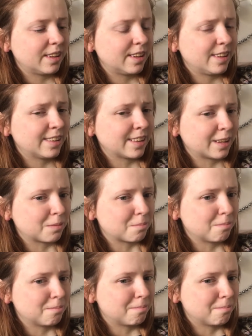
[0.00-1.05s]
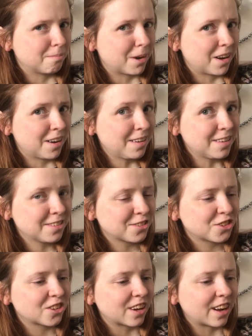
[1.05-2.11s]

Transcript: in like March